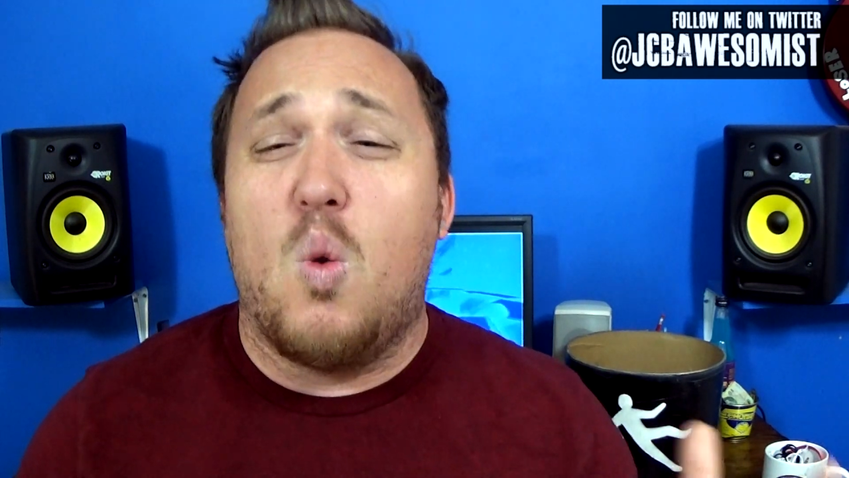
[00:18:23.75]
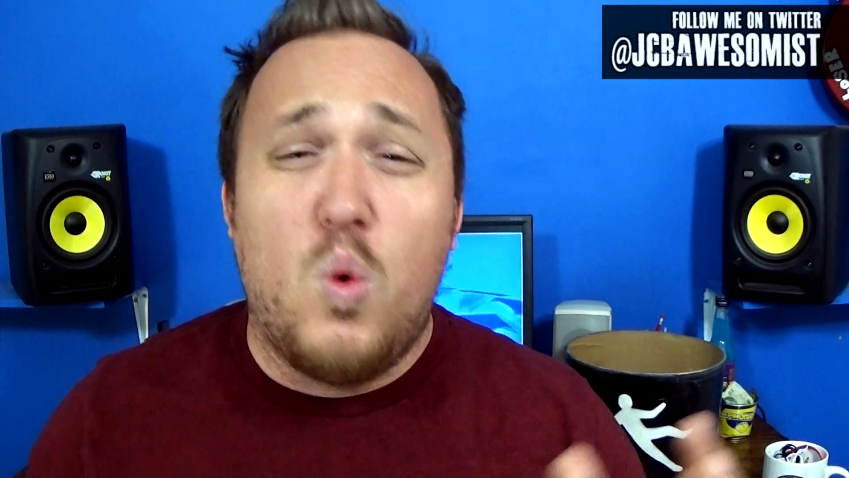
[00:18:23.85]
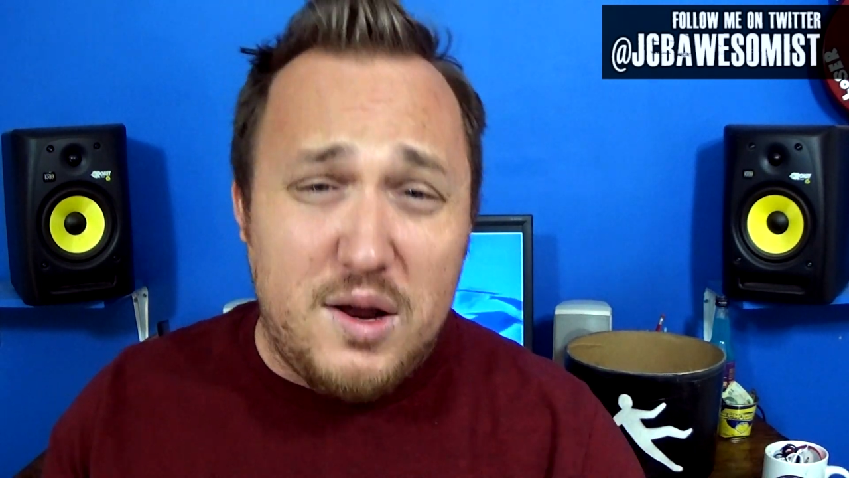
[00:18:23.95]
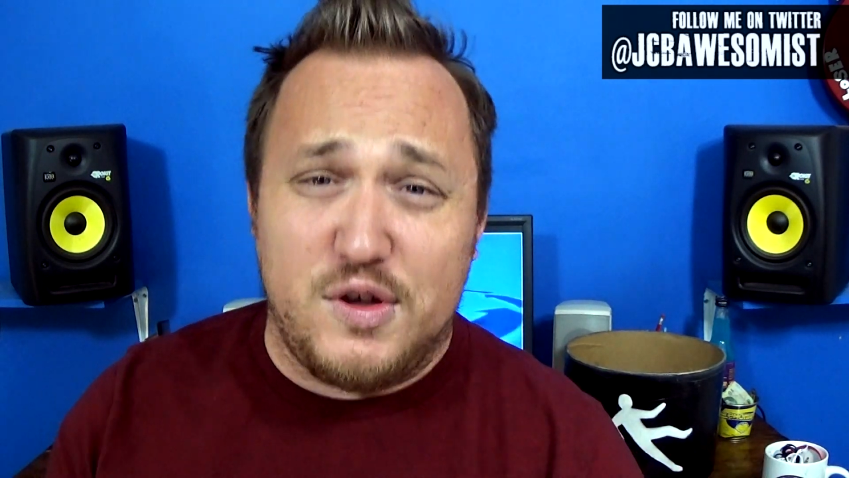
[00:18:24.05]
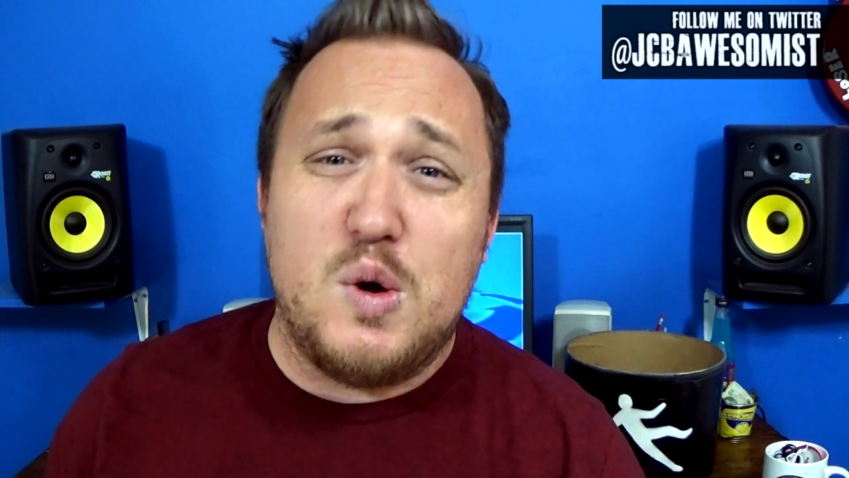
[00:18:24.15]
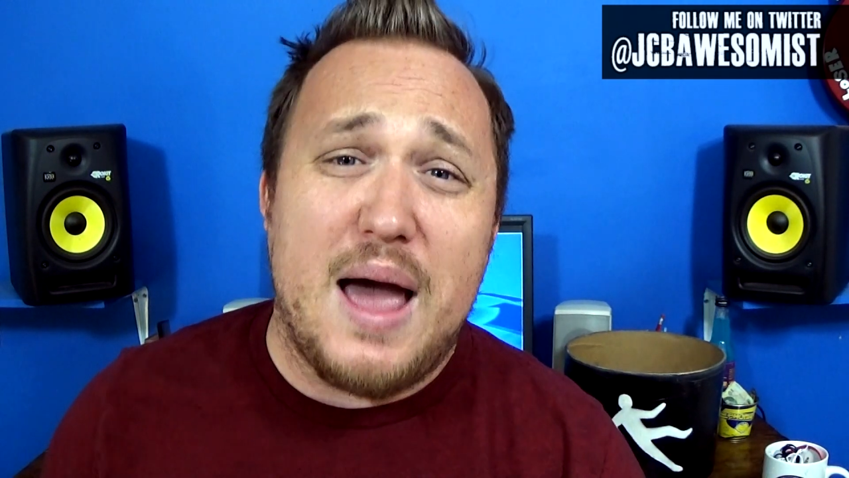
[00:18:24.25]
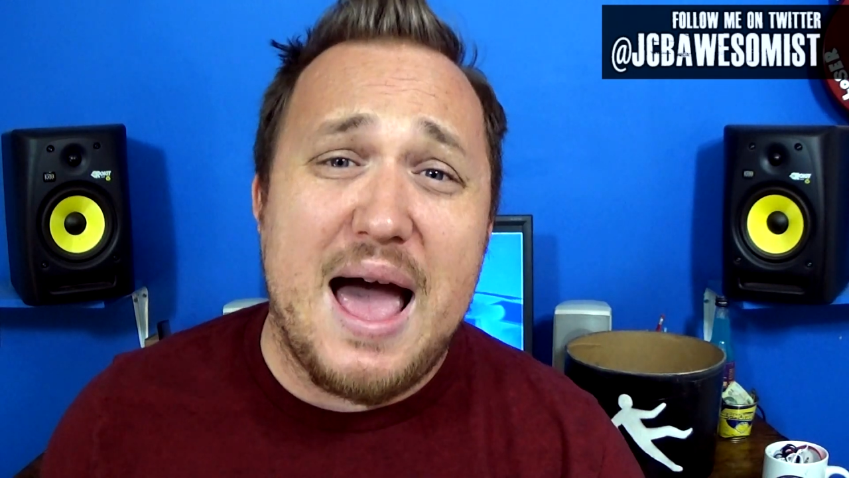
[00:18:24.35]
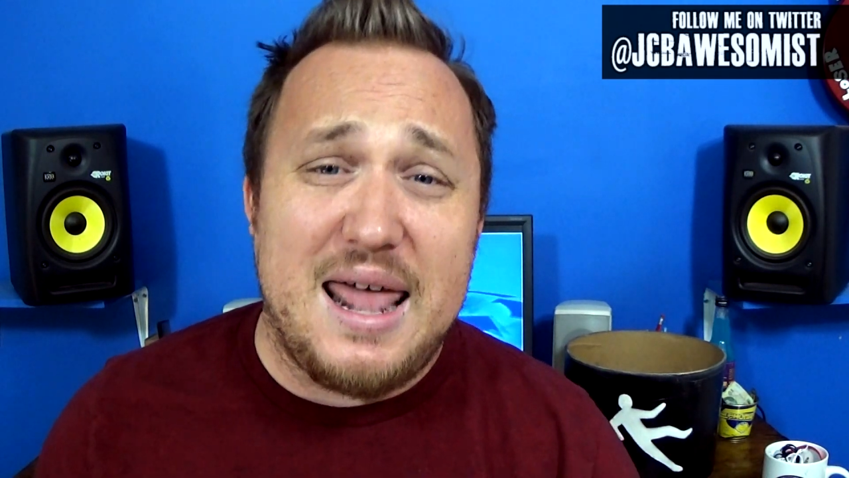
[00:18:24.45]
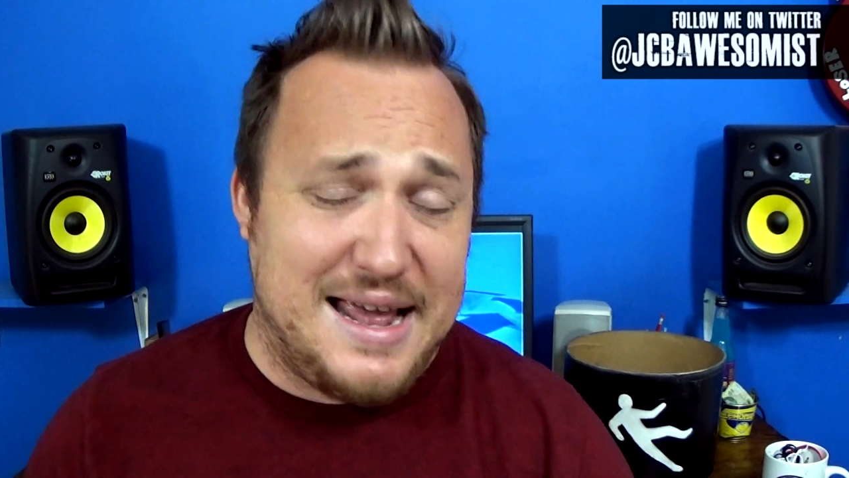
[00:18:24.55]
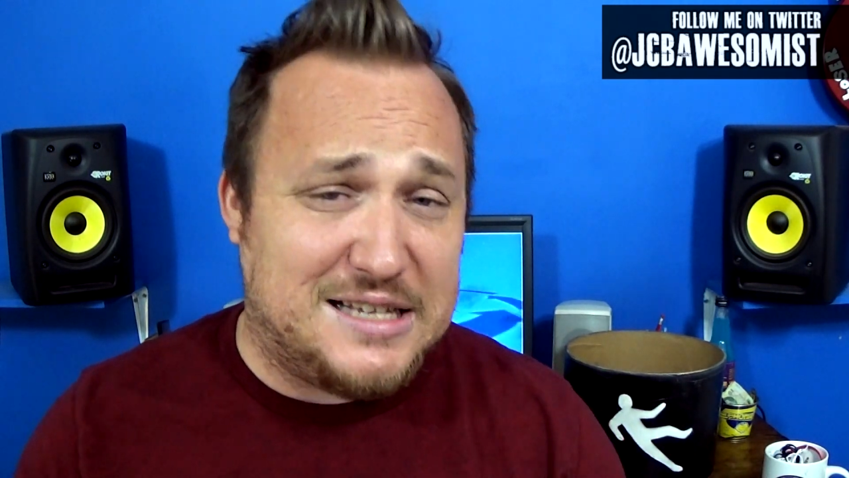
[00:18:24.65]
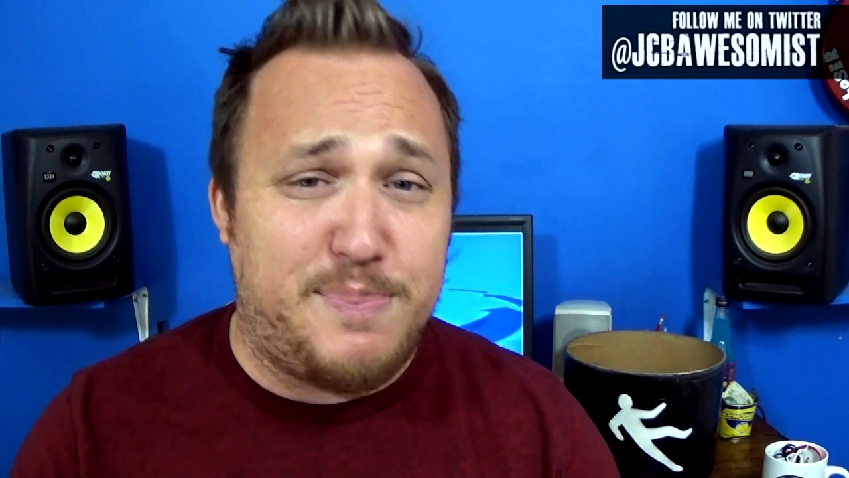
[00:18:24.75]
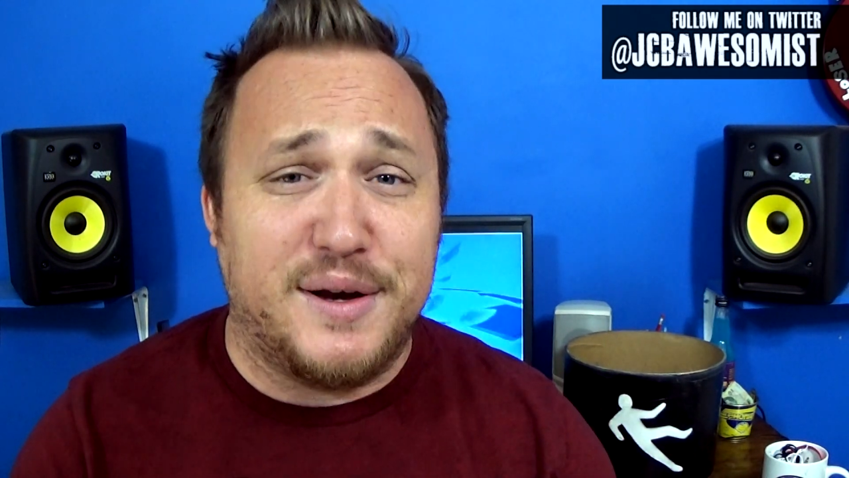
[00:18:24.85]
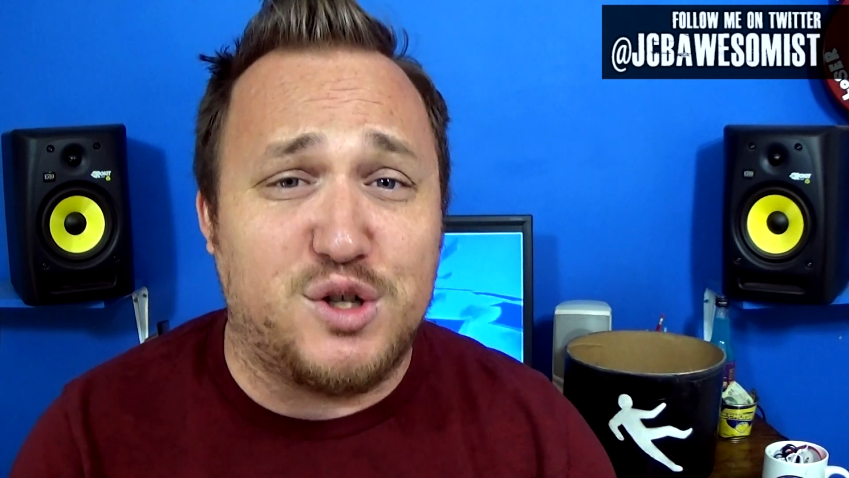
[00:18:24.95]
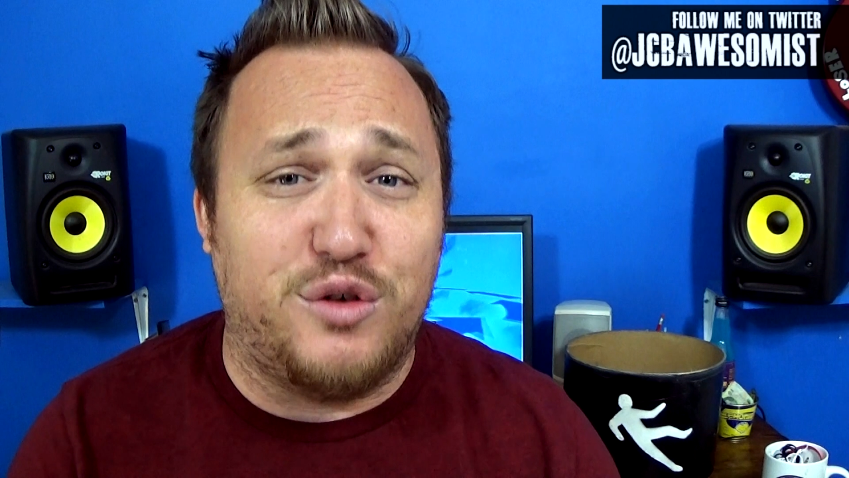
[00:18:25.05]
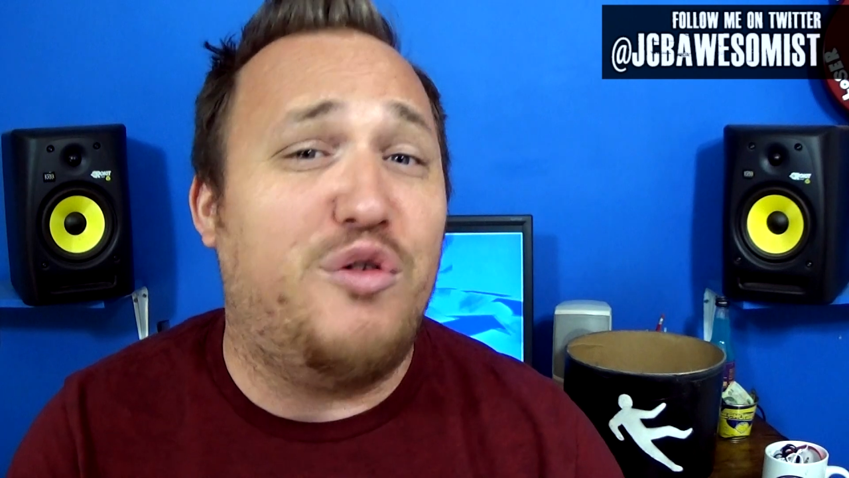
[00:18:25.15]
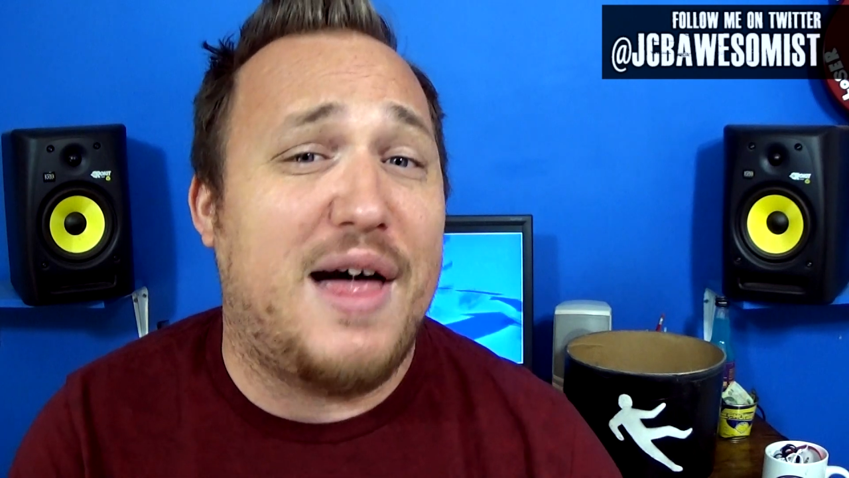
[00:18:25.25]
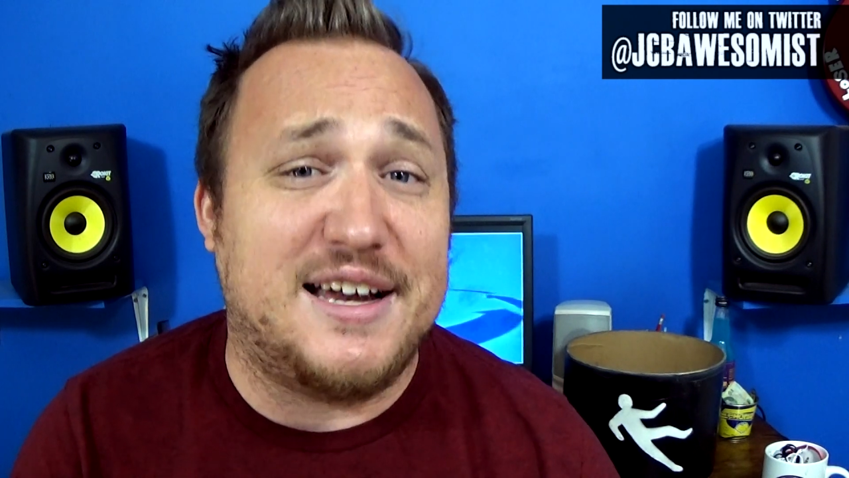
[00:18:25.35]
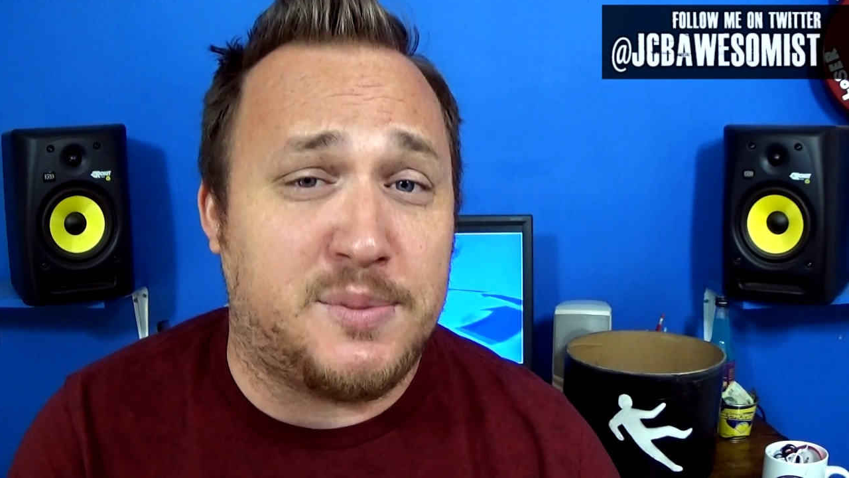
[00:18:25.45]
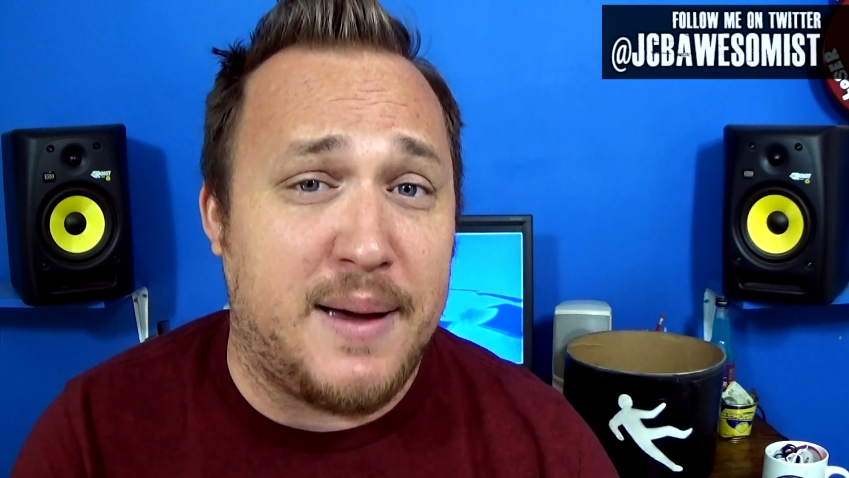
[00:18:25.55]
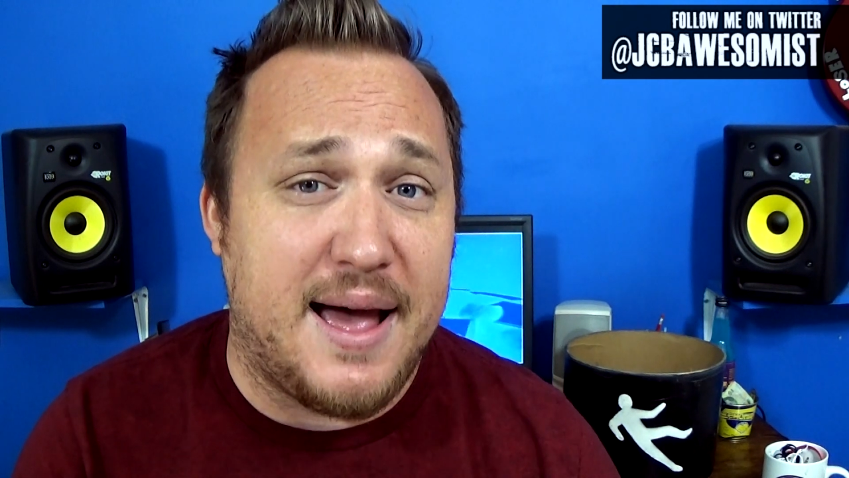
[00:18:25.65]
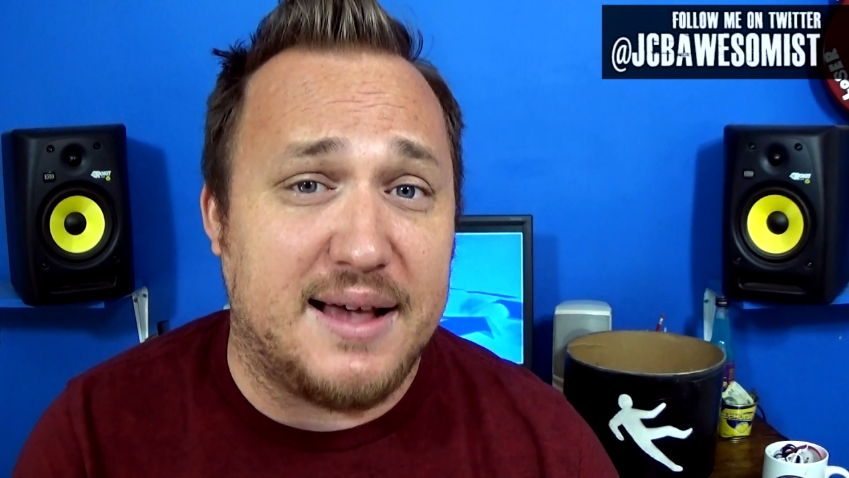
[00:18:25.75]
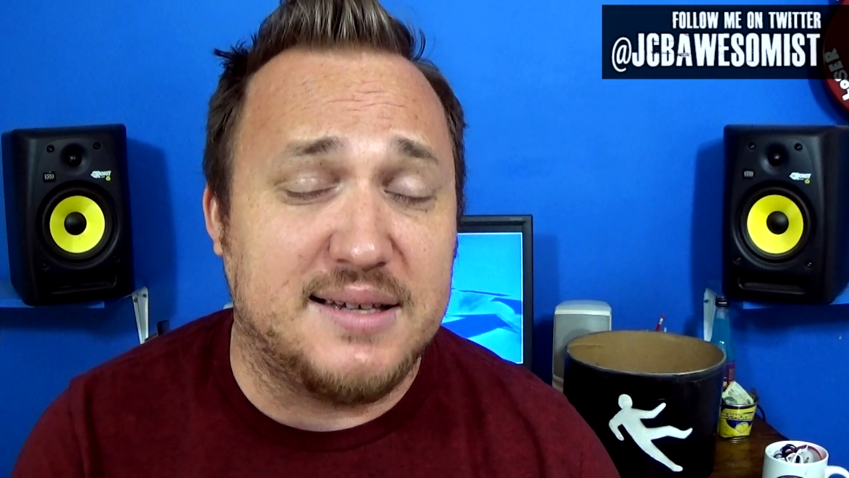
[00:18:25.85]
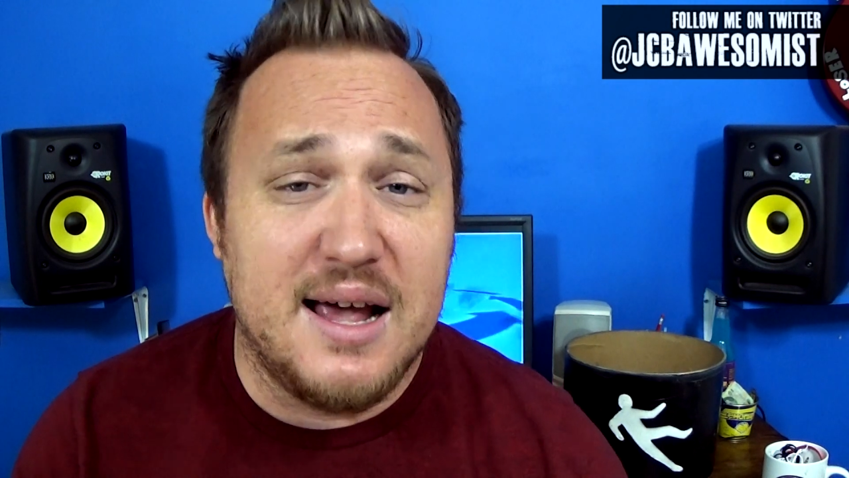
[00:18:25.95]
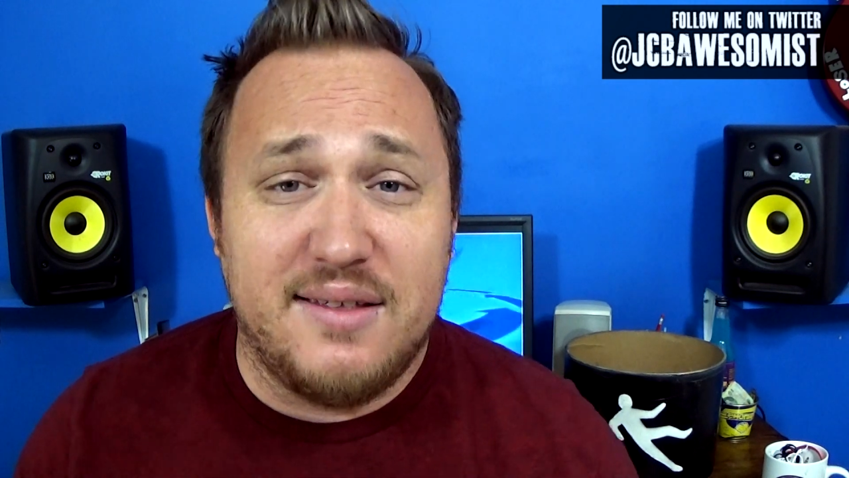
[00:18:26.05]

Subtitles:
what if you had a special flash pass